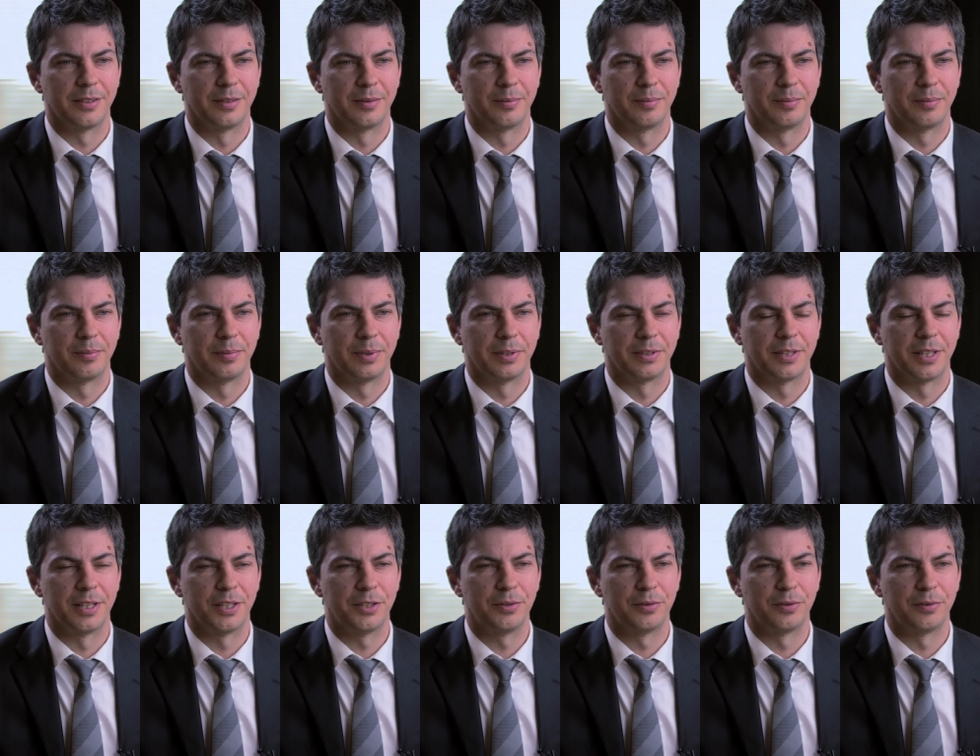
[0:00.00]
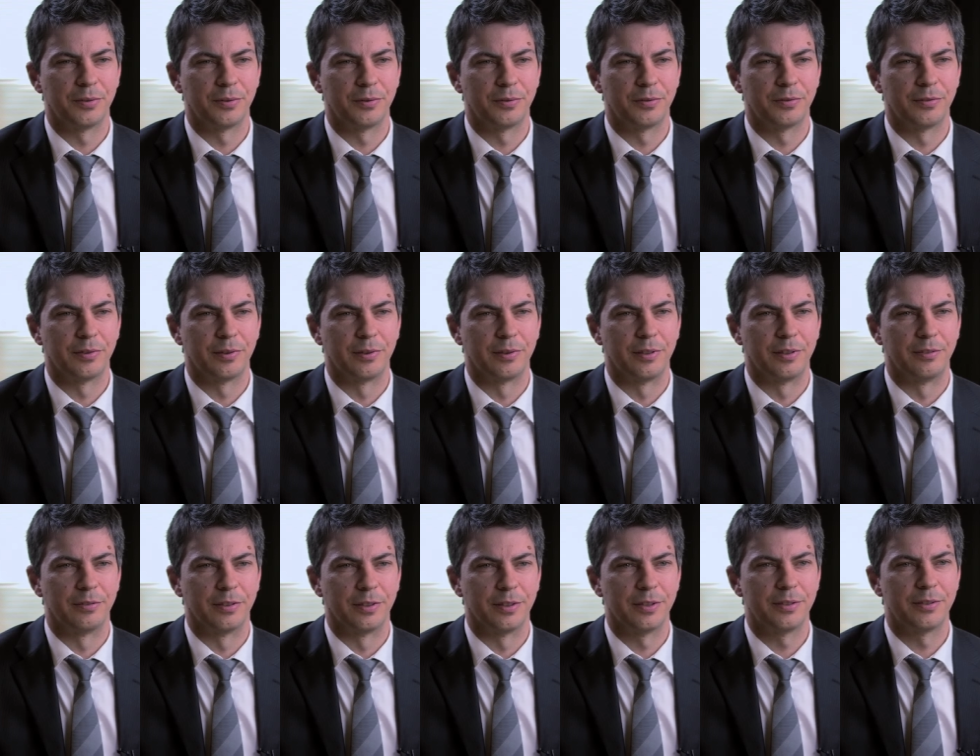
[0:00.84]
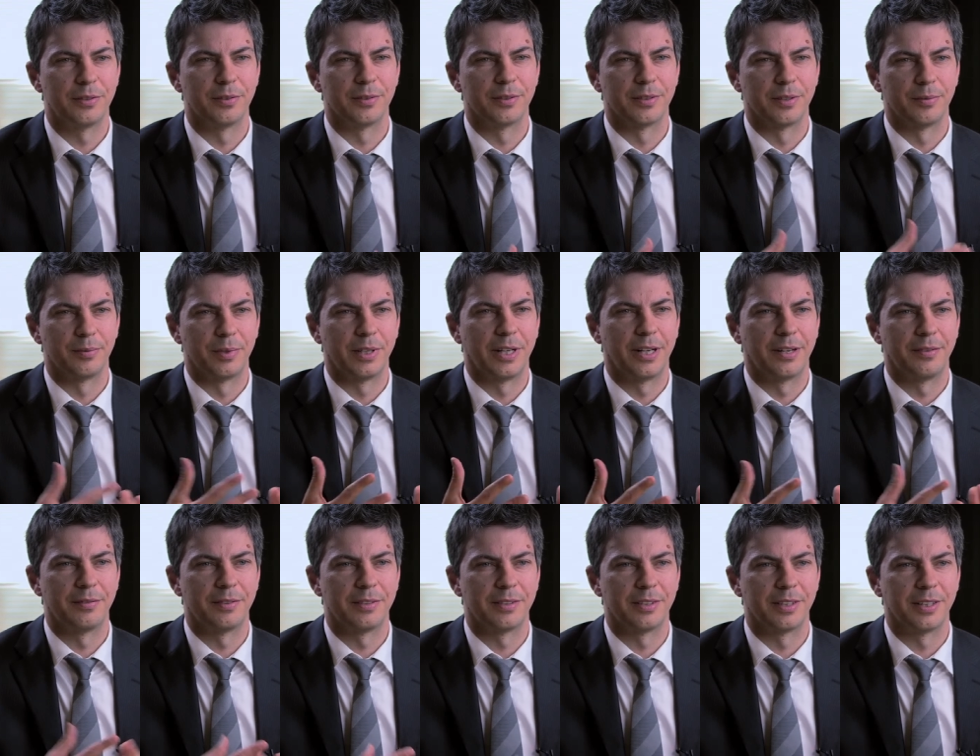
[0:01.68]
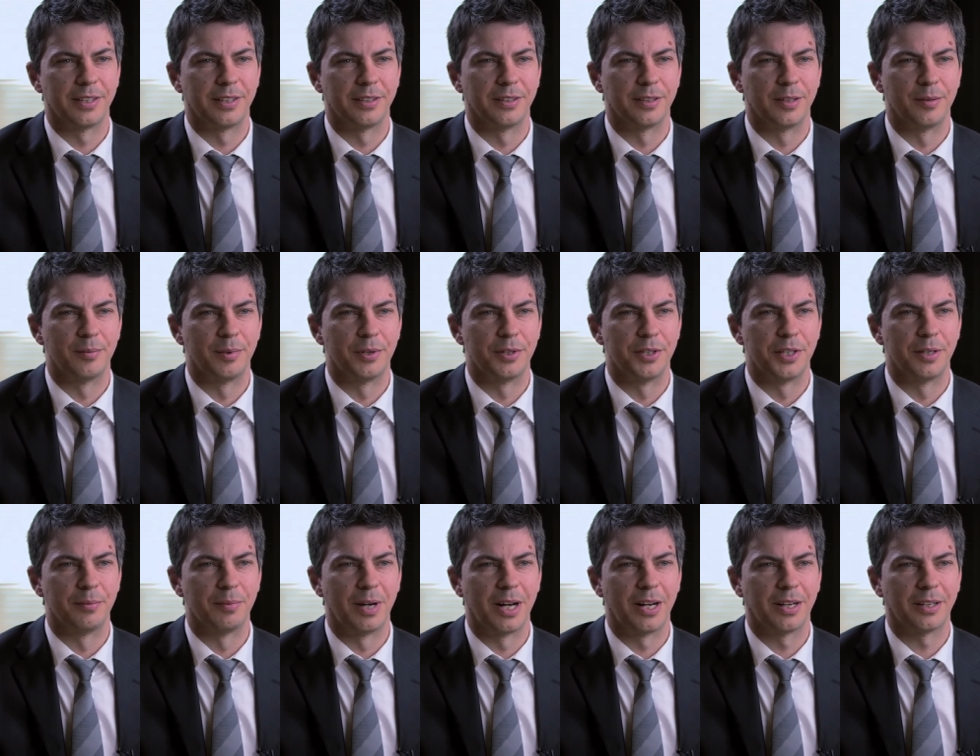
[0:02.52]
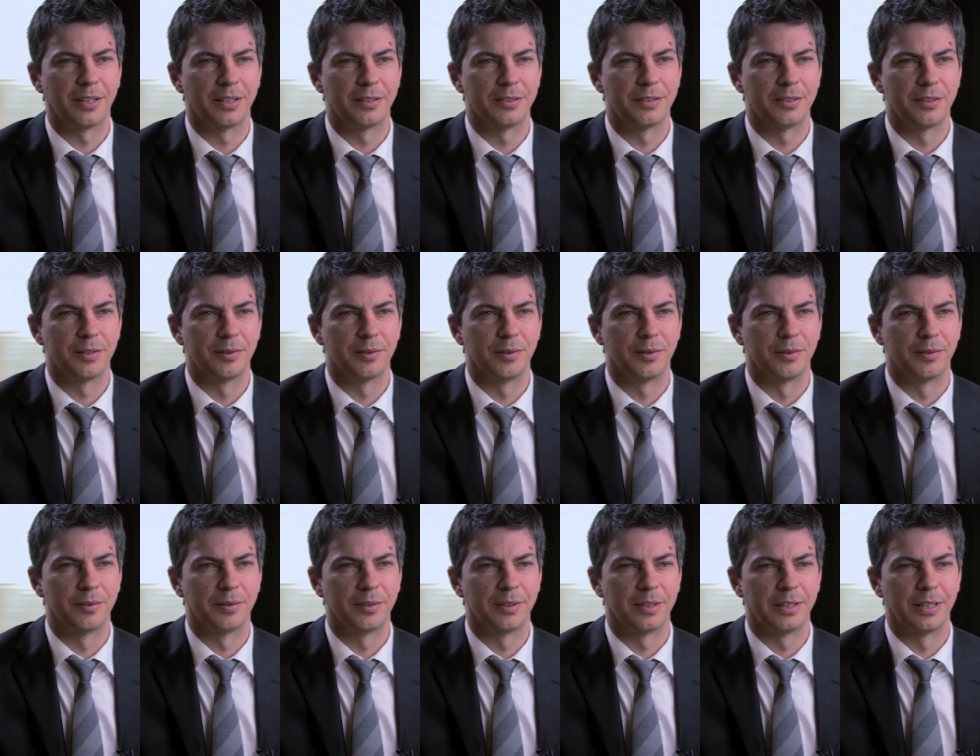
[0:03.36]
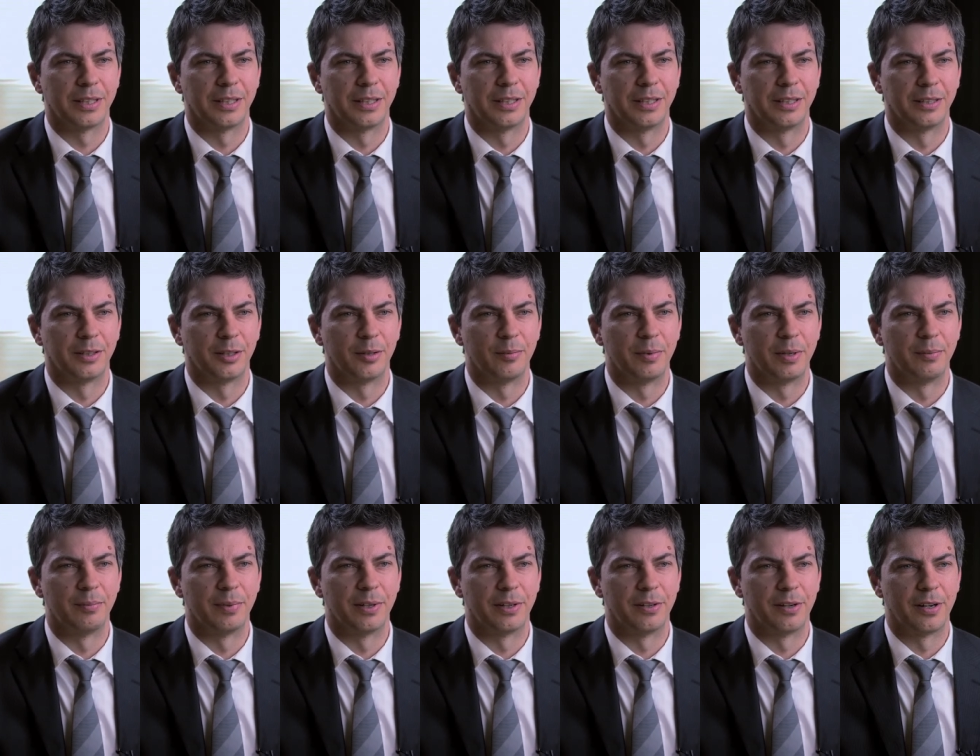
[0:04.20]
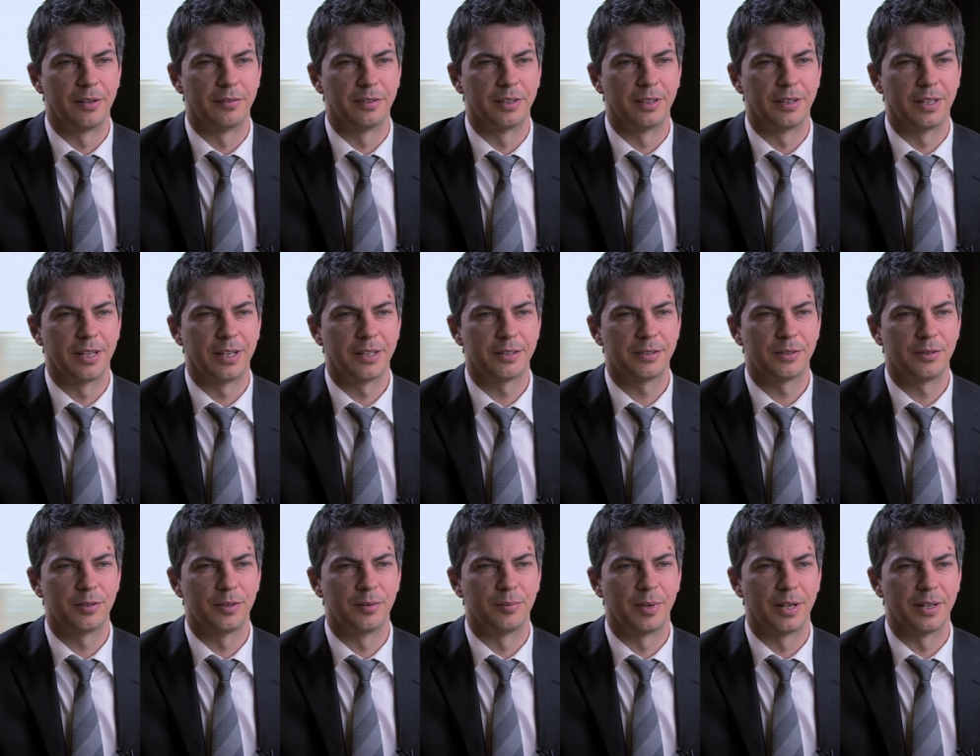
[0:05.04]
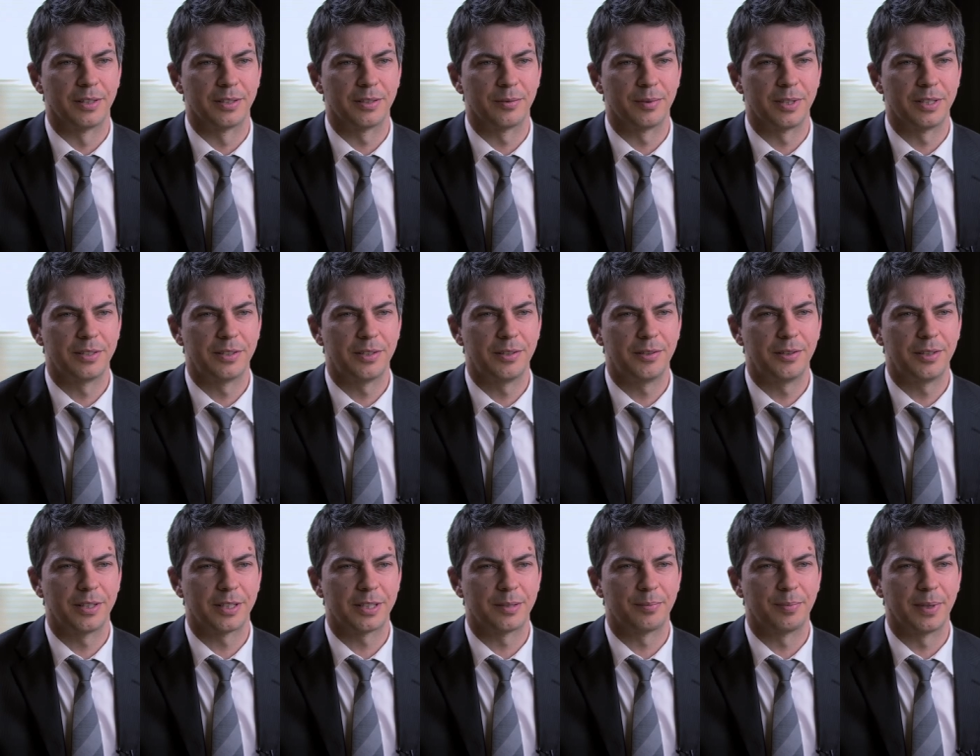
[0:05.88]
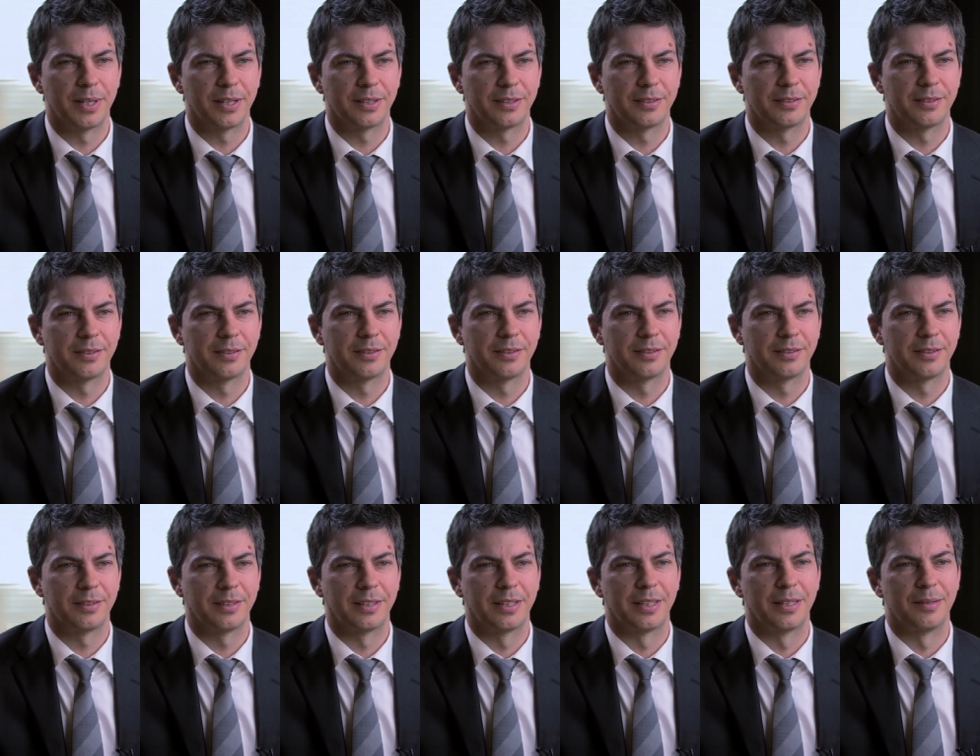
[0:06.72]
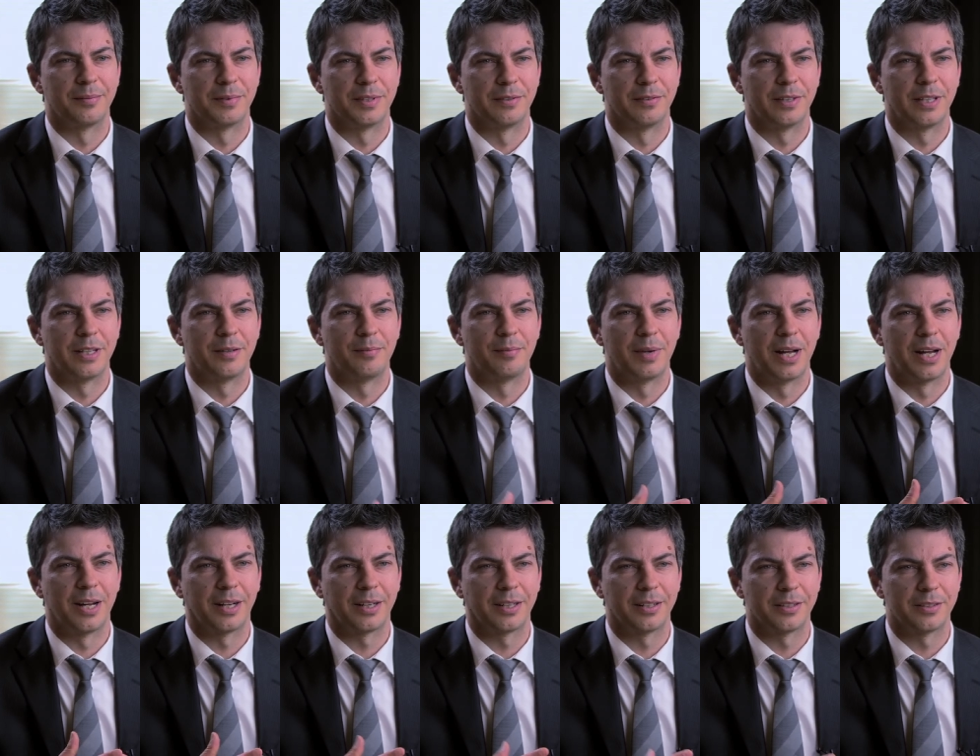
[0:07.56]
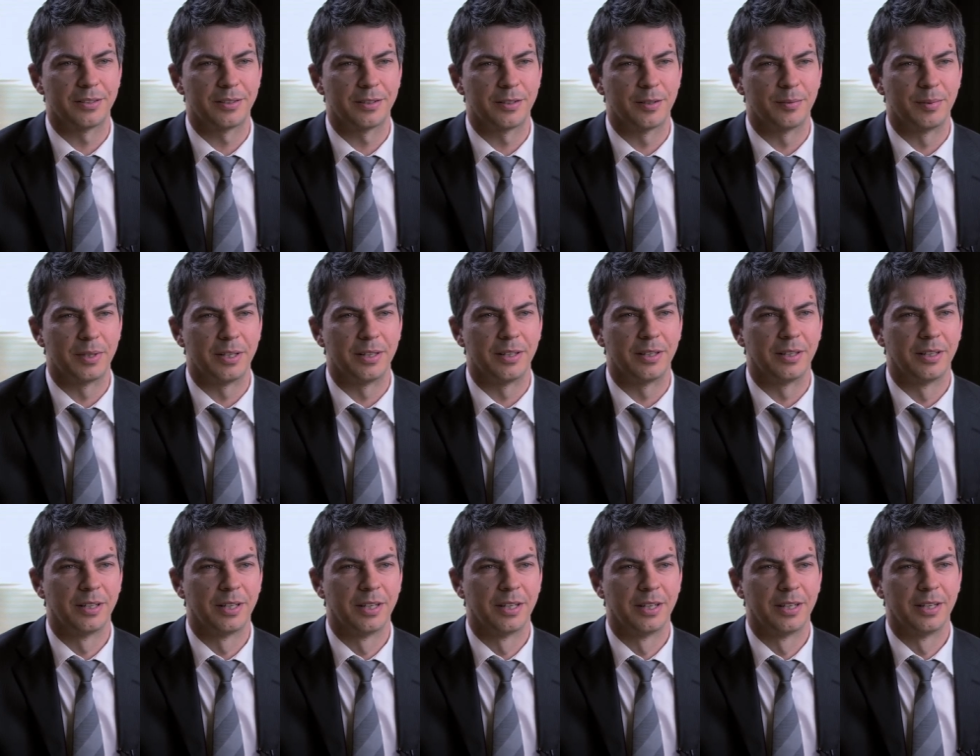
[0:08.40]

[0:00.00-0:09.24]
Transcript: and potential for reversals, and we have seen emerging markets do a little bit better over the last 2 months, we still expect developed markets to be